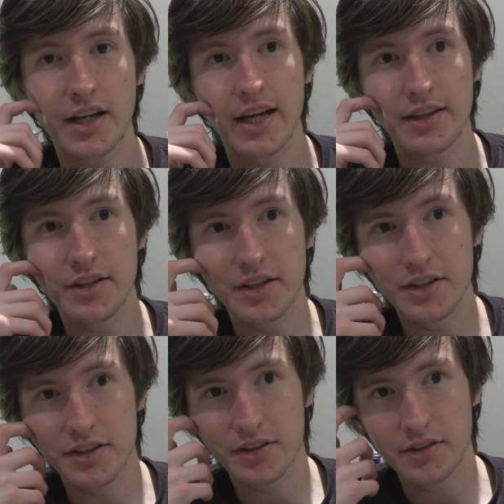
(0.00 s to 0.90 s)
had
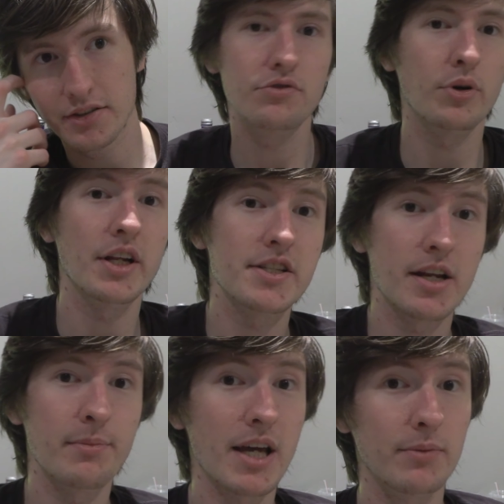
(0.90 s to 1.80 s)
the
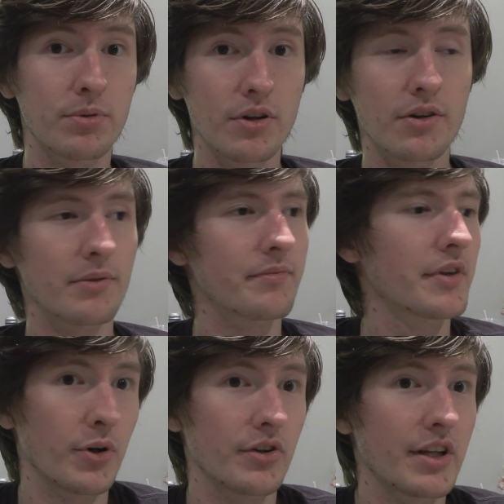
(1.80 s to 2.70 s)
2010 Mac Pro.
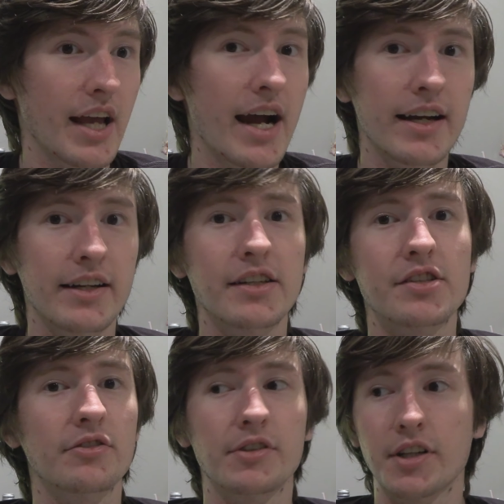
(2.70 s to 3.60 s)
Well, he had it
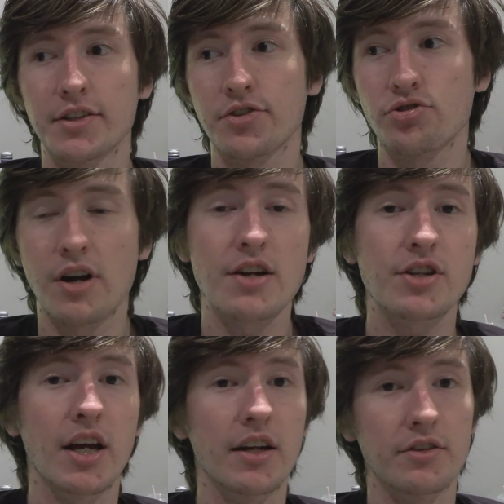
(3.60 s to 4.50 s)
until he got the trash
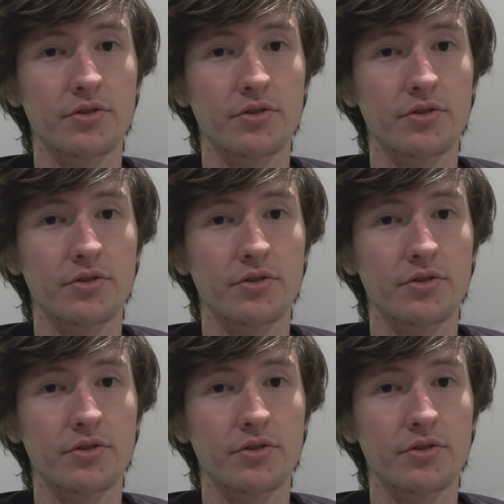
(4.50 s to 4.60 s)
can